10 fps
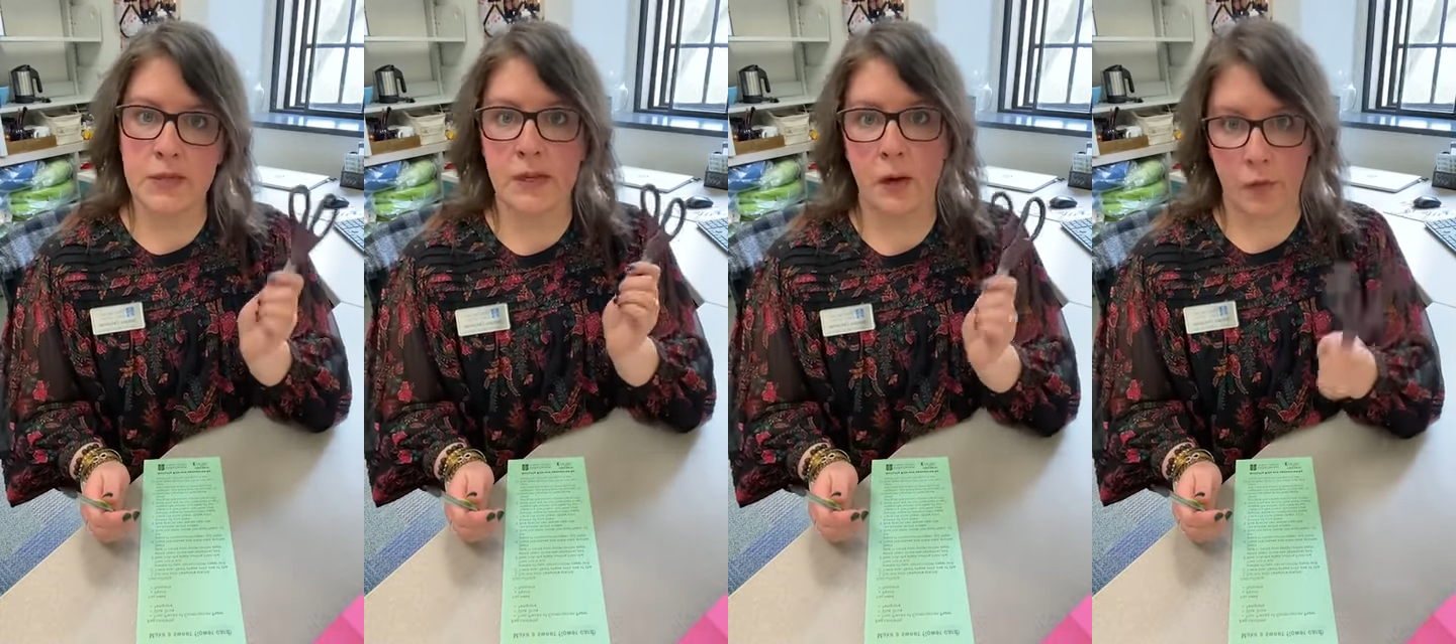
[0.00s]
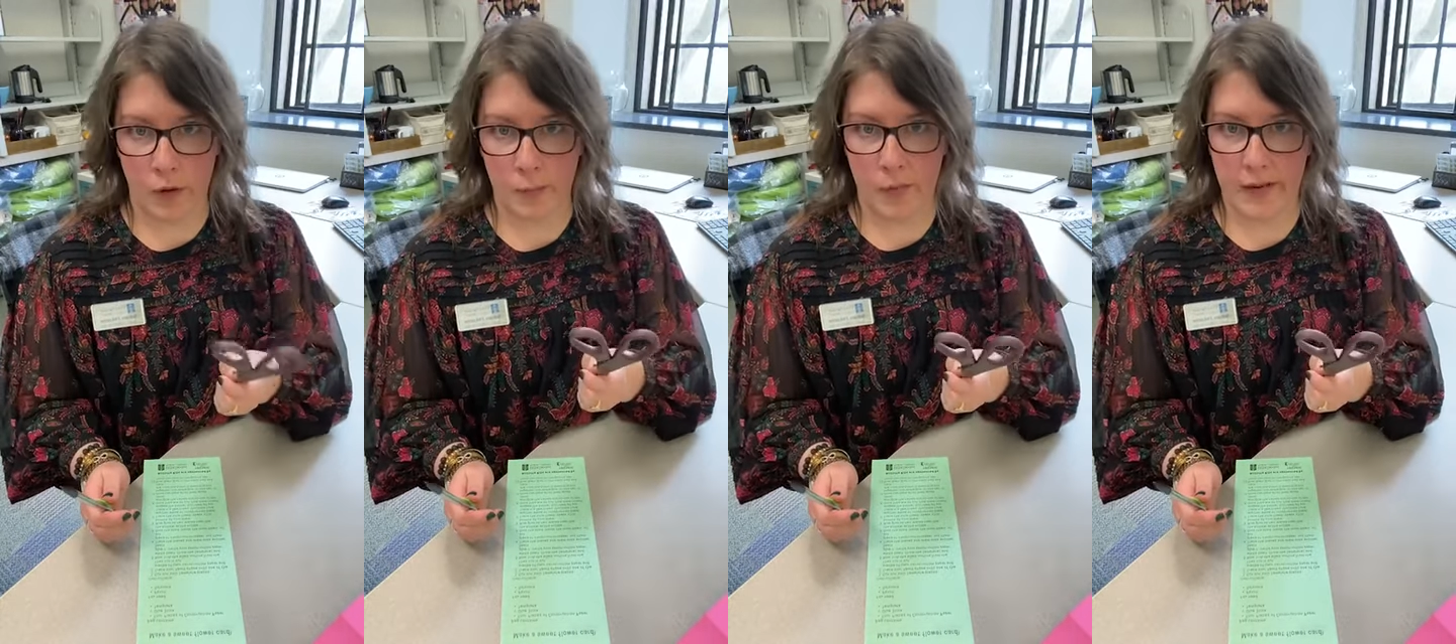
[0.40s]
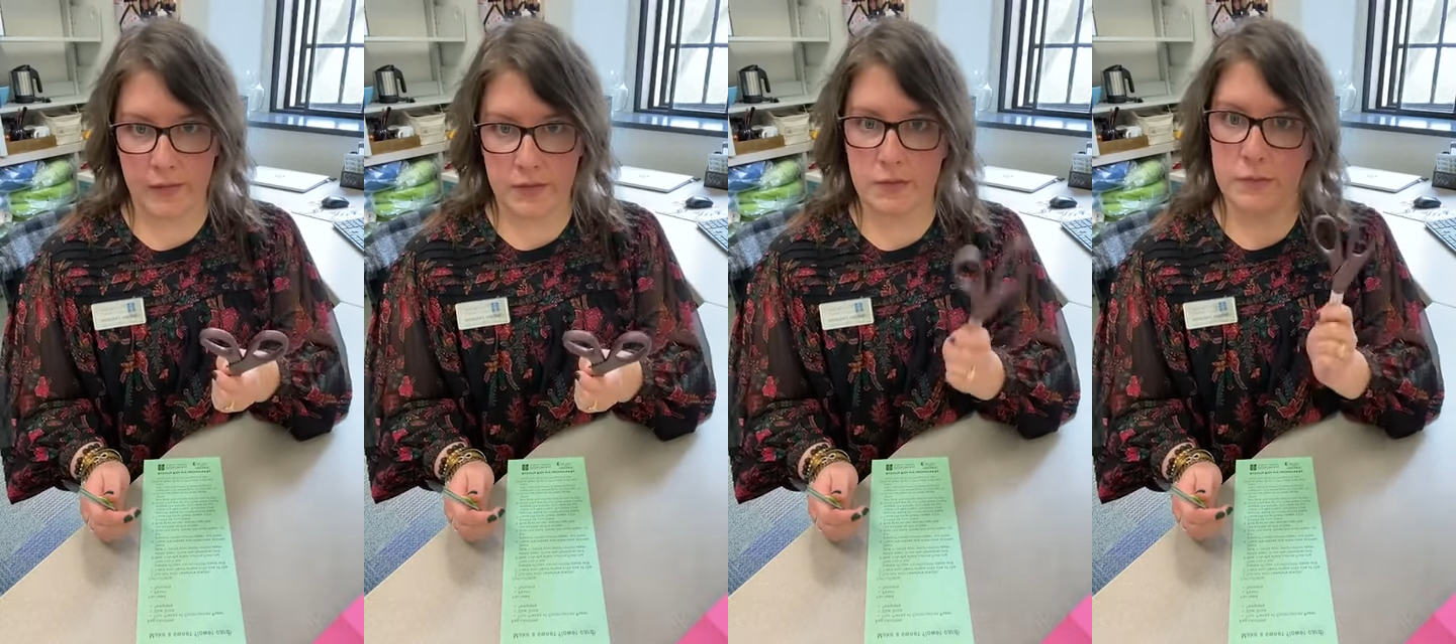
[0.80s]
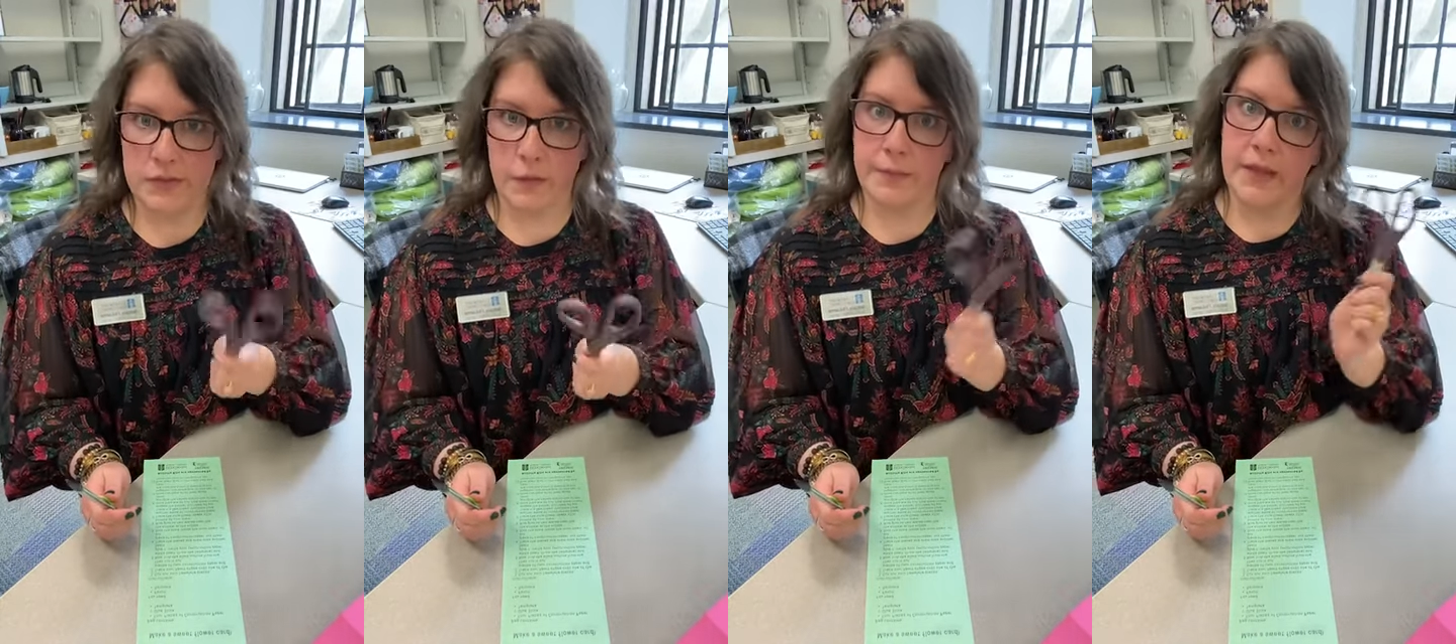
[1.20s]
we need our grown-up around.
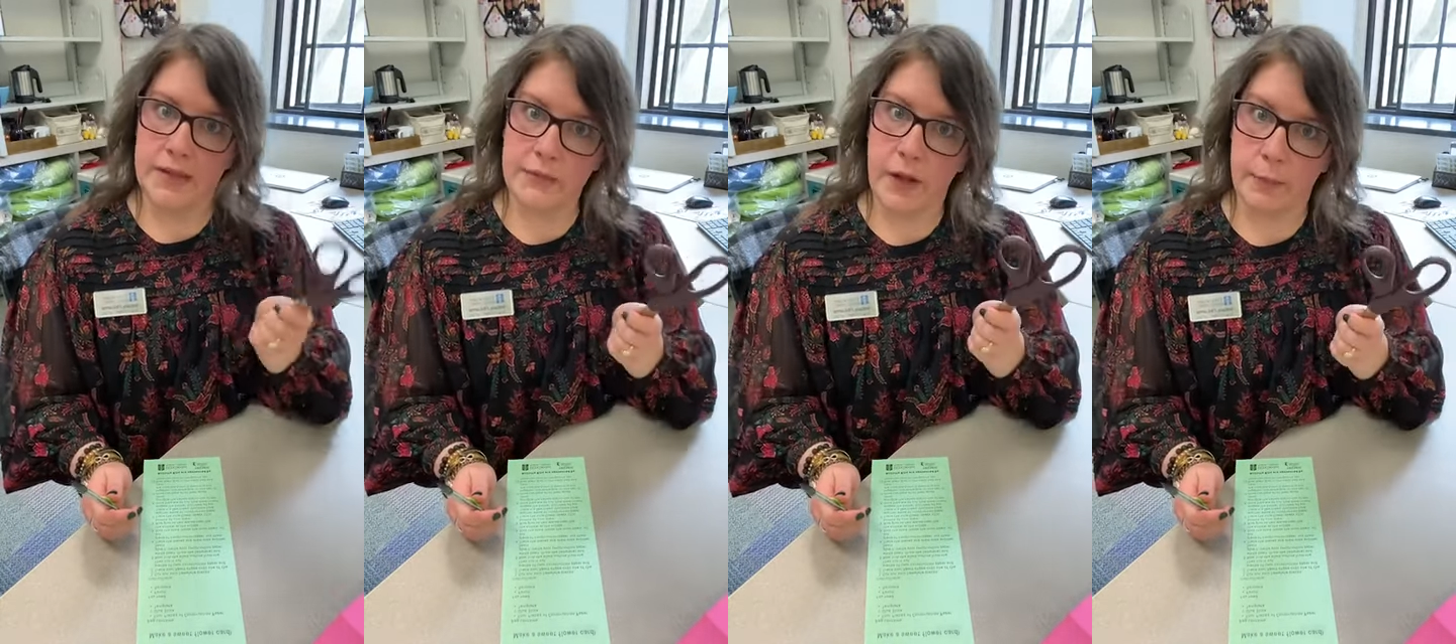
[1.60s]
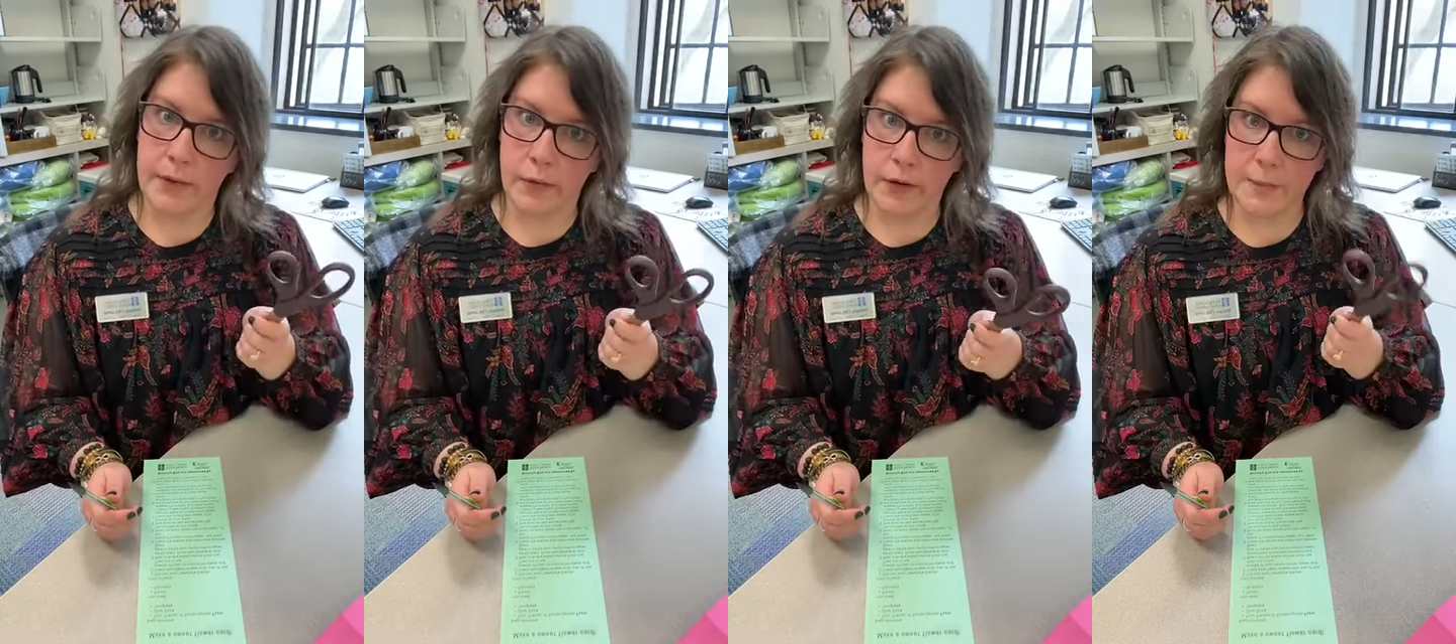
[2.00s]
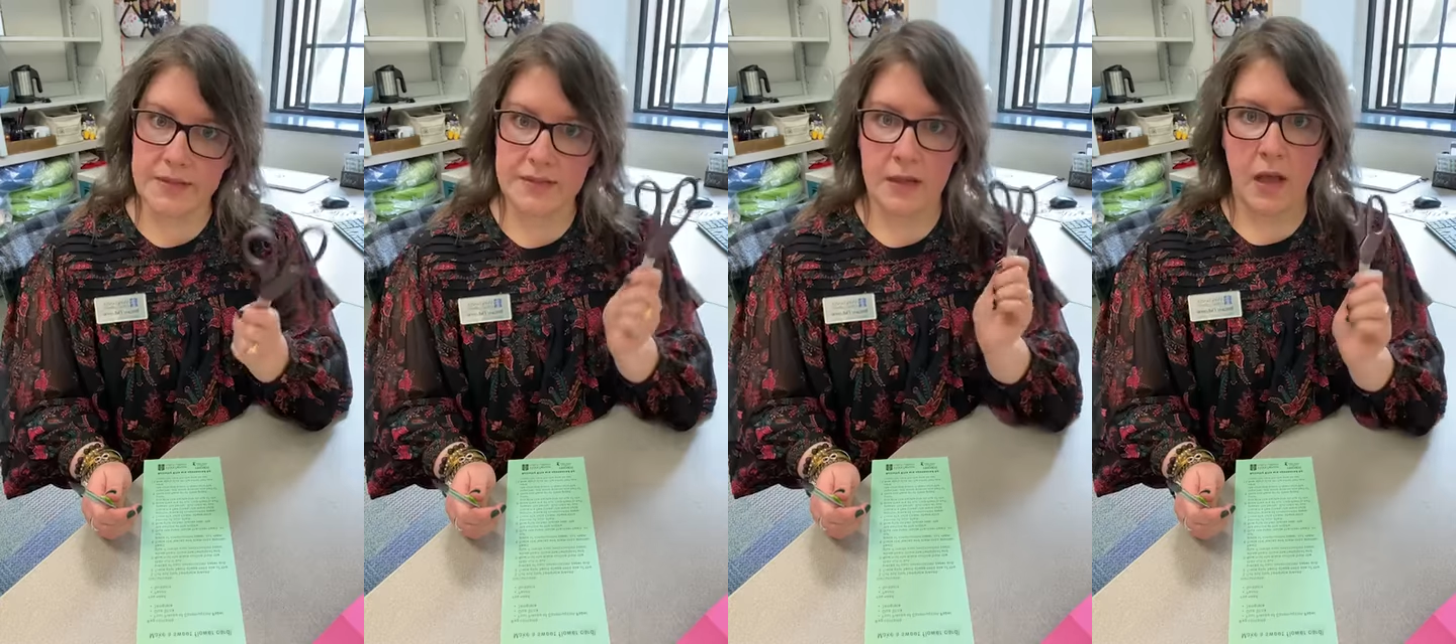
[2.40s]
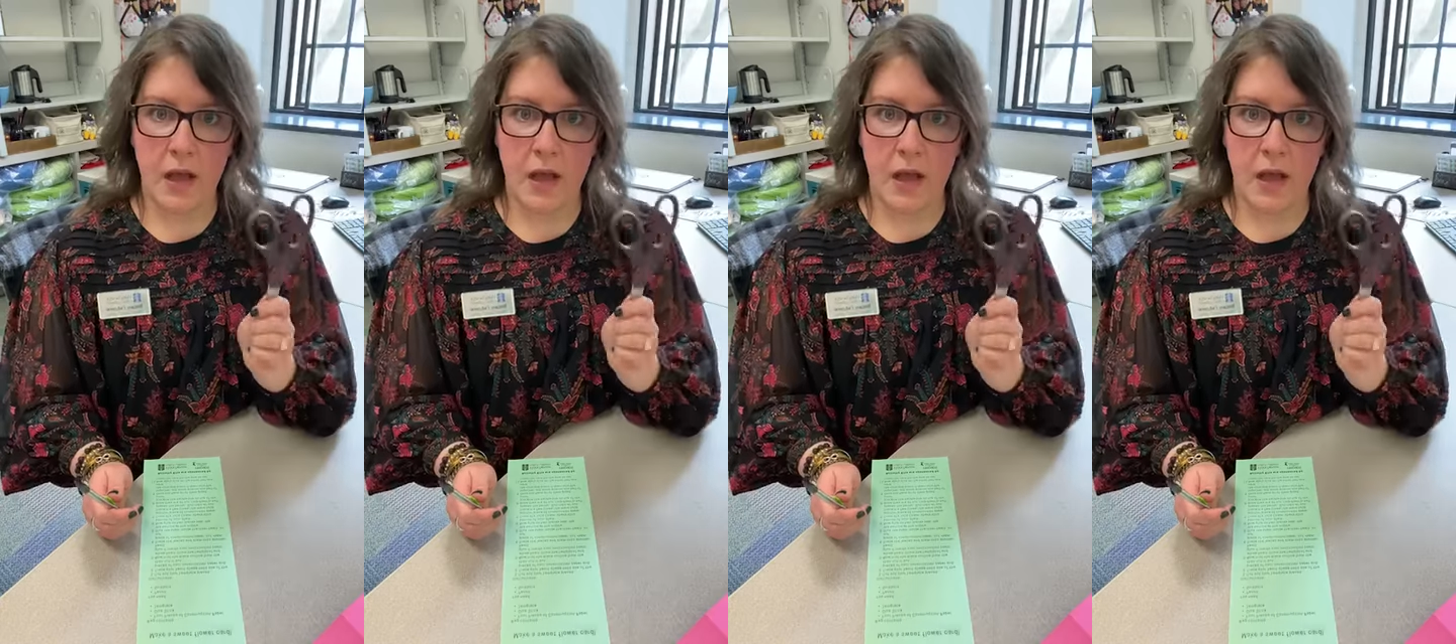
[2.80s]
So thanks for helping, grown-ups.